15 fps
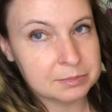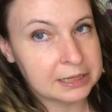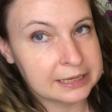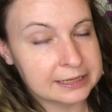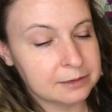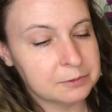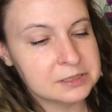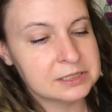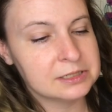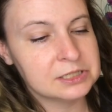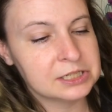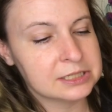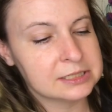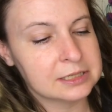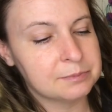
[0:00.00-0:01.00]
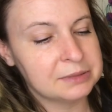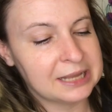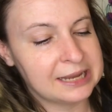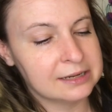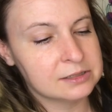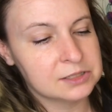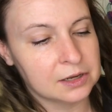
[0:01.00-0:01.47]
Like it wasn't just a
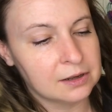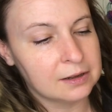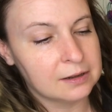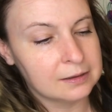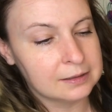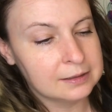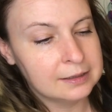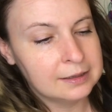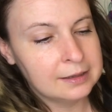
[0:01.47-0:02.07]
blank doll.